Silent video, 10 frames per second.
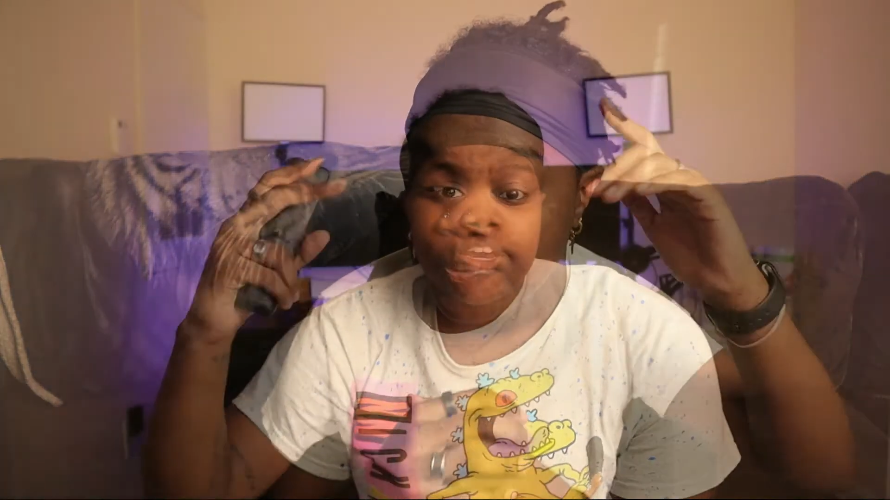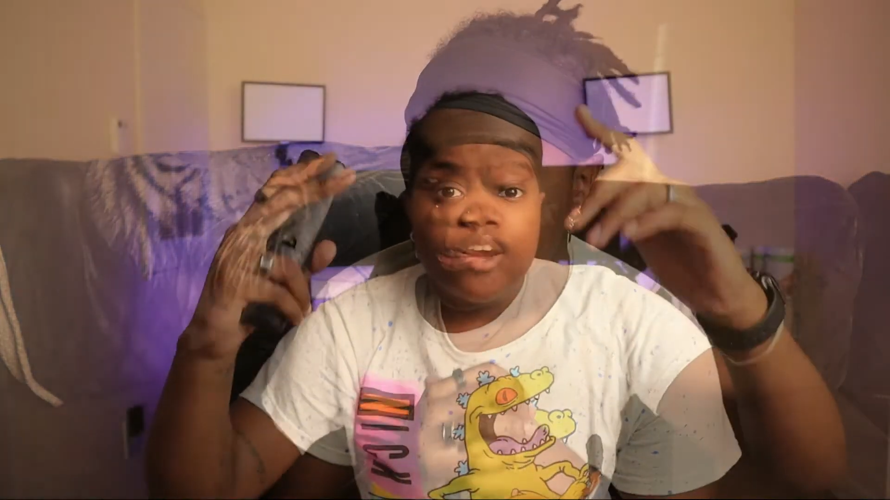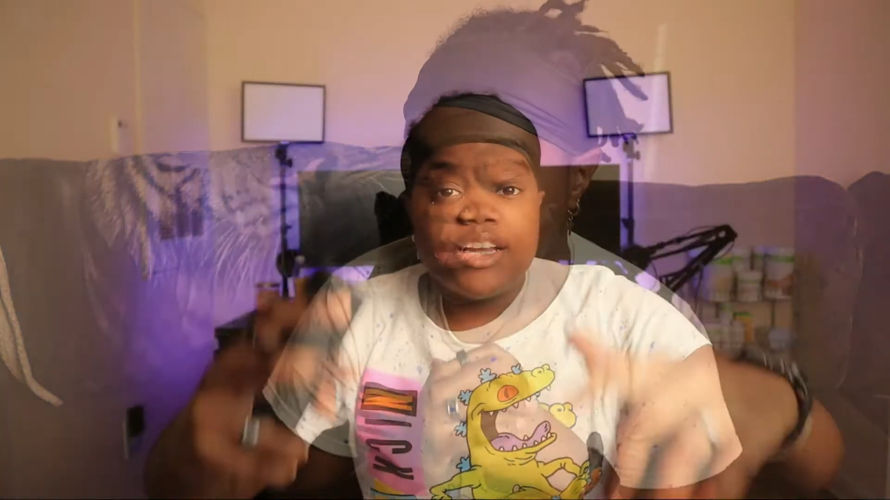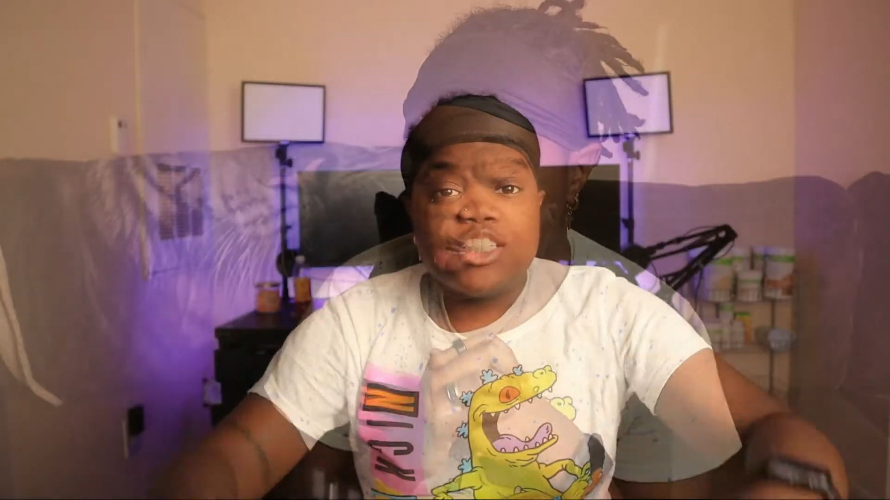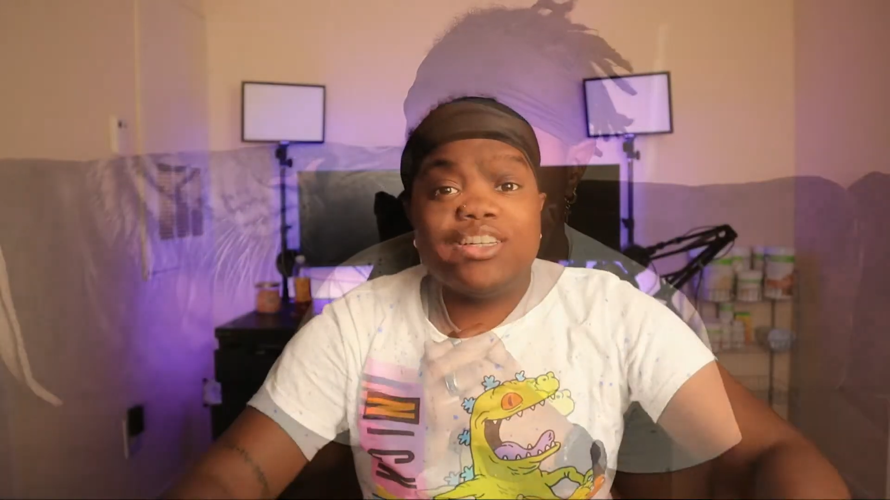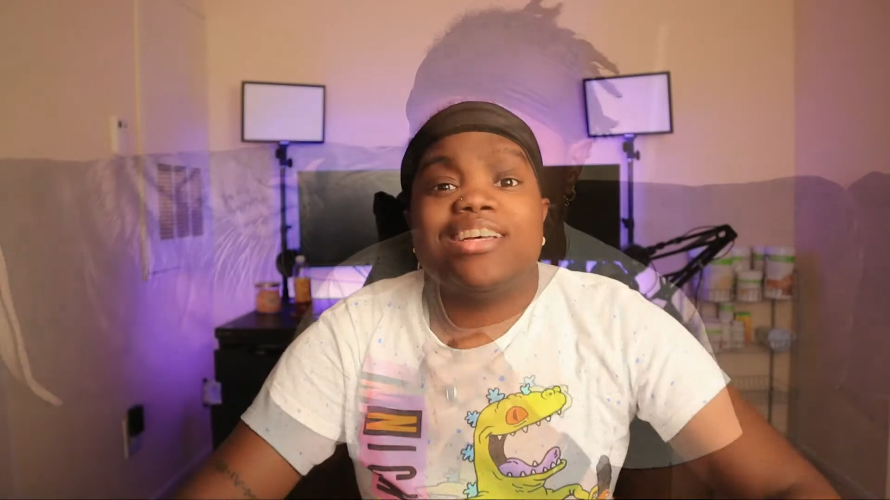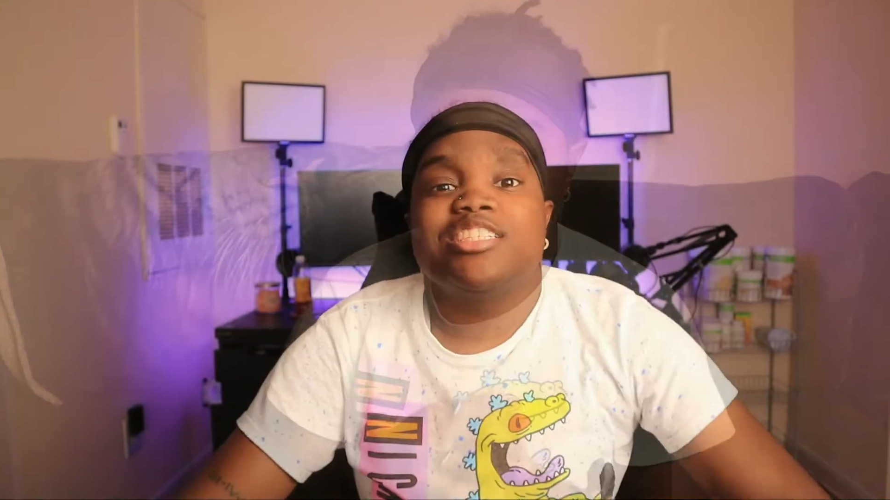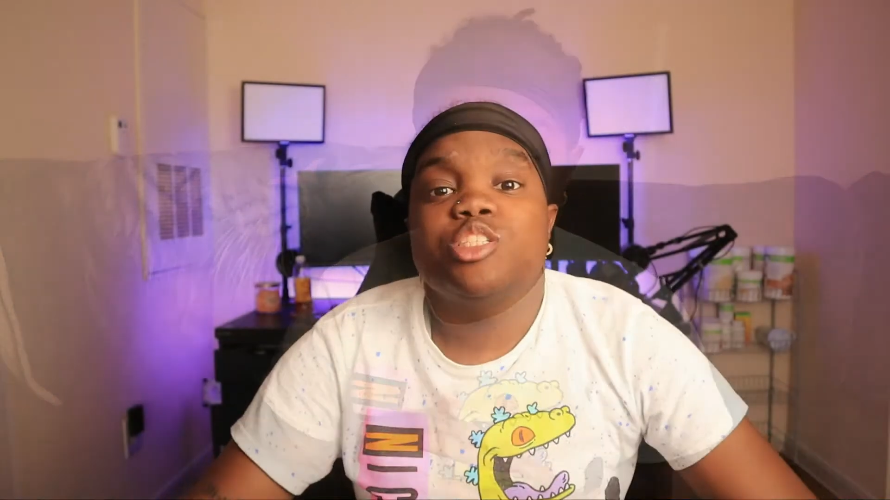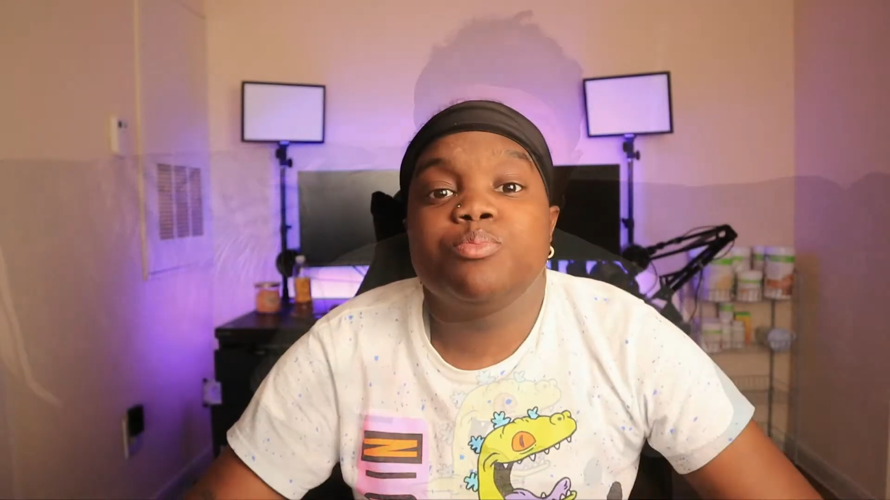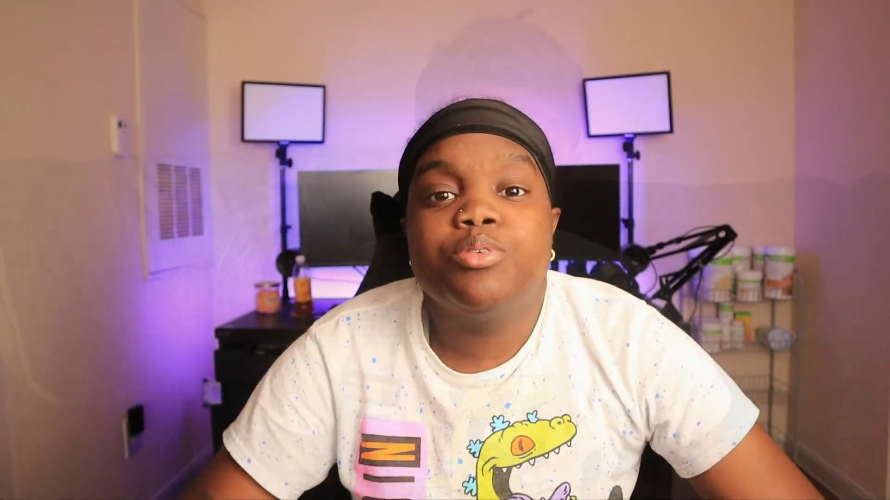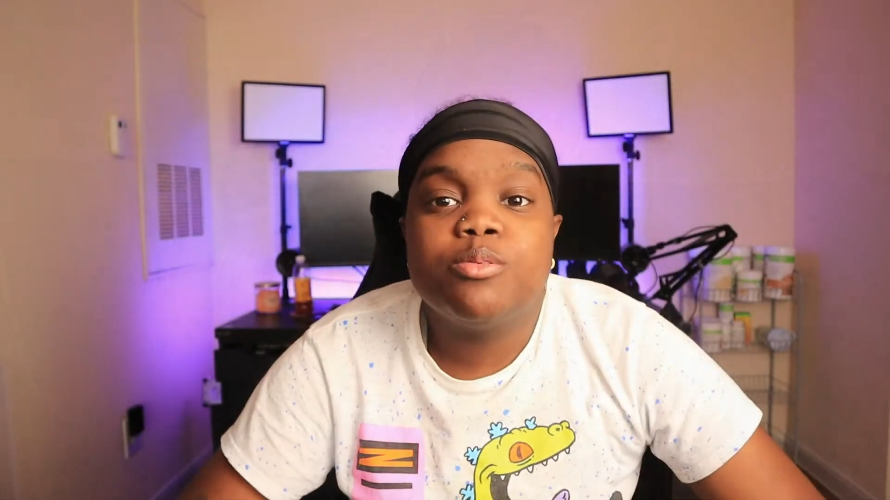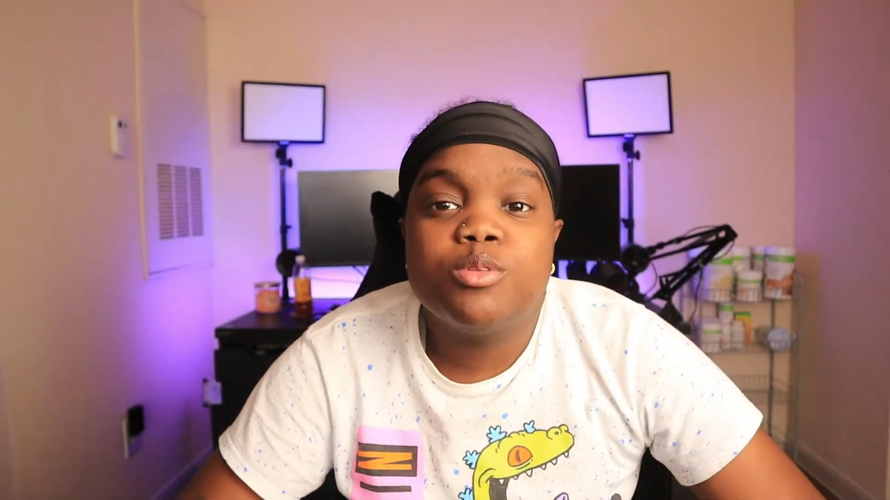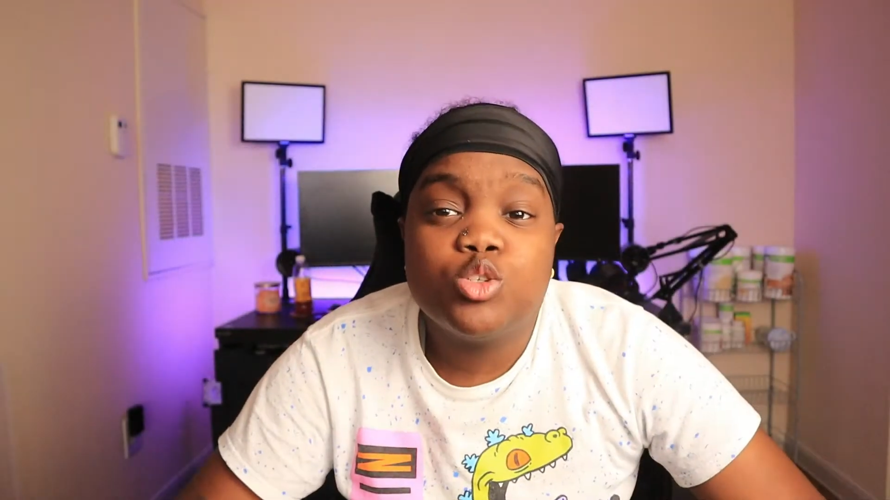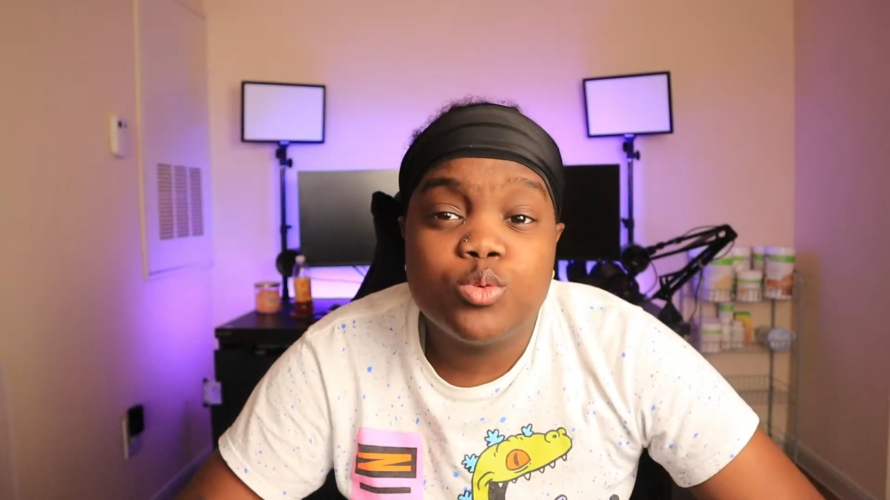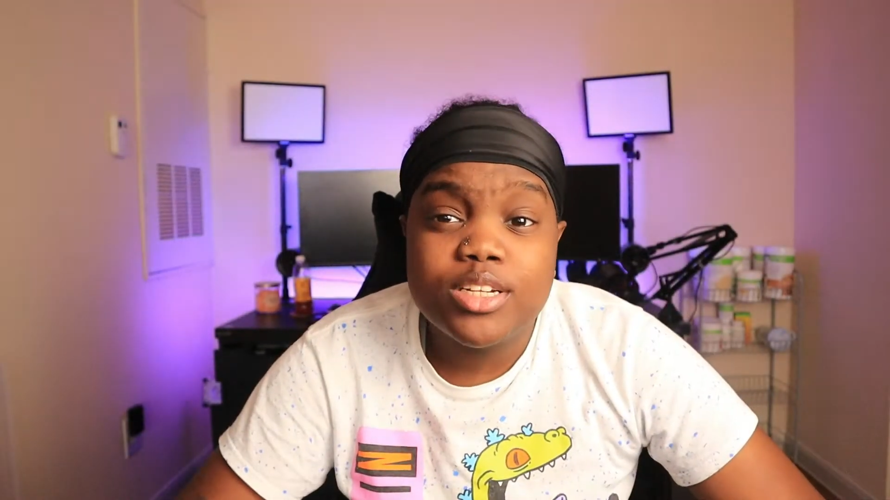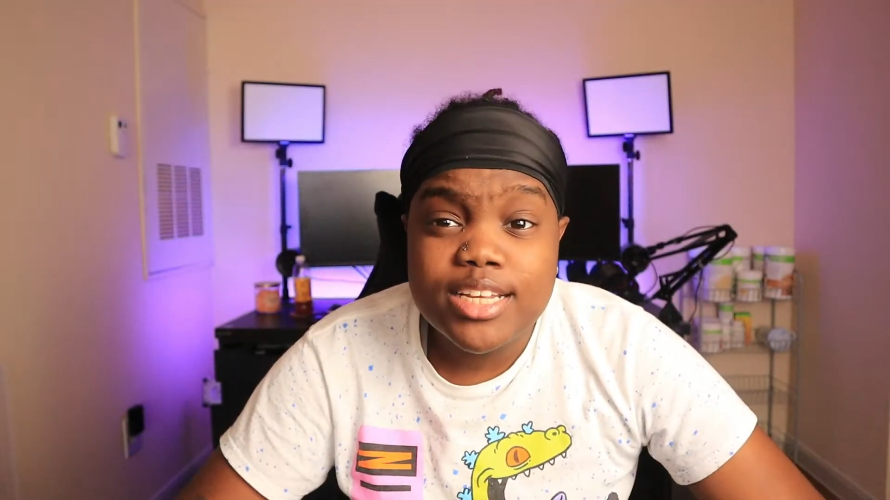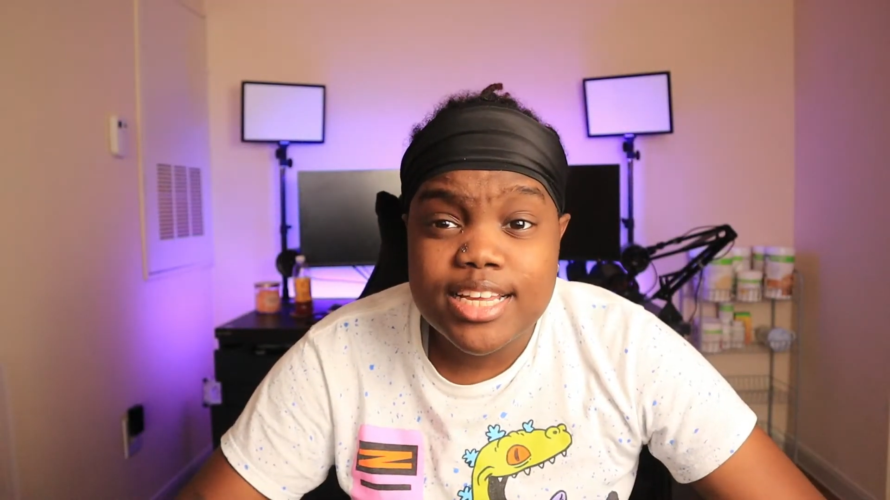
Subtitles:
All right, you guys, this is pretty much what